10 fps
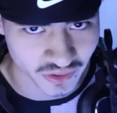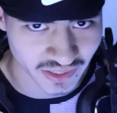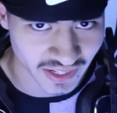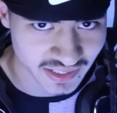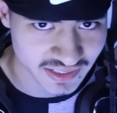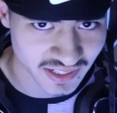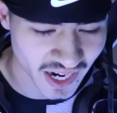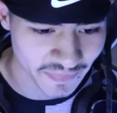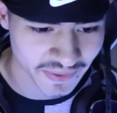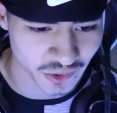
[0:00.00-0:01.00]
our last
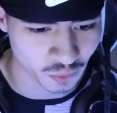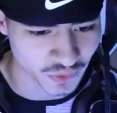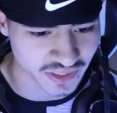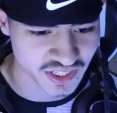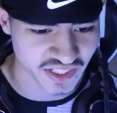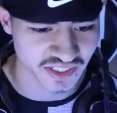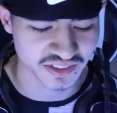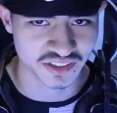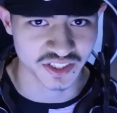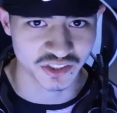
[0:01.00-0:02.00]
topic, which
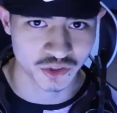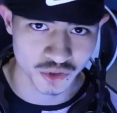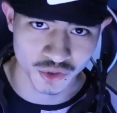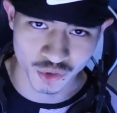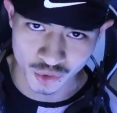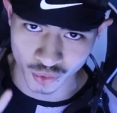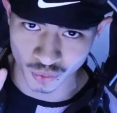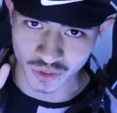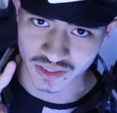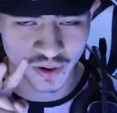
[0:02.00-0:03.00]
is the
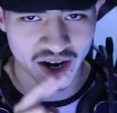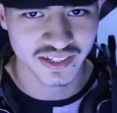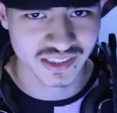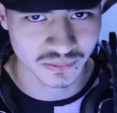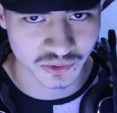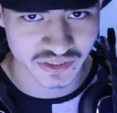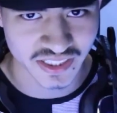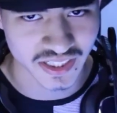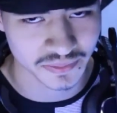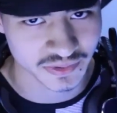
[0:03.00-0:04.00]
two possible
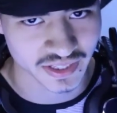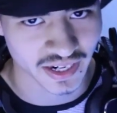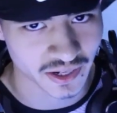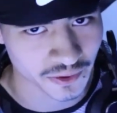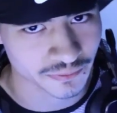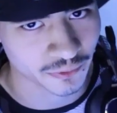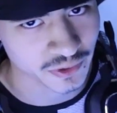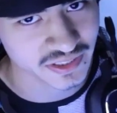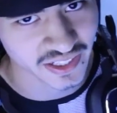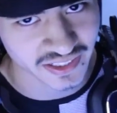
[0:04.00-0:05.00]
teams that our
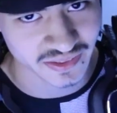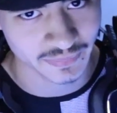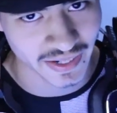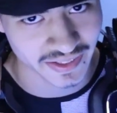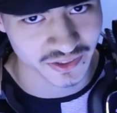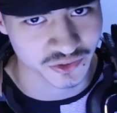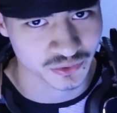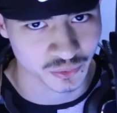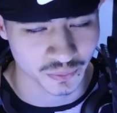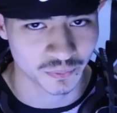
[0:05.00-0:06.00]
Fort Stockton Panthers
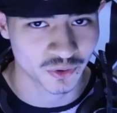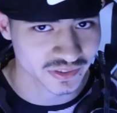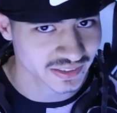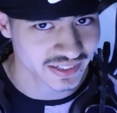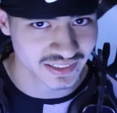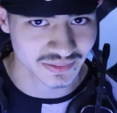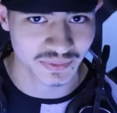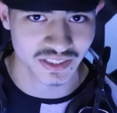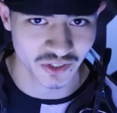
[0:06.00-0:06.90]
will more than likely be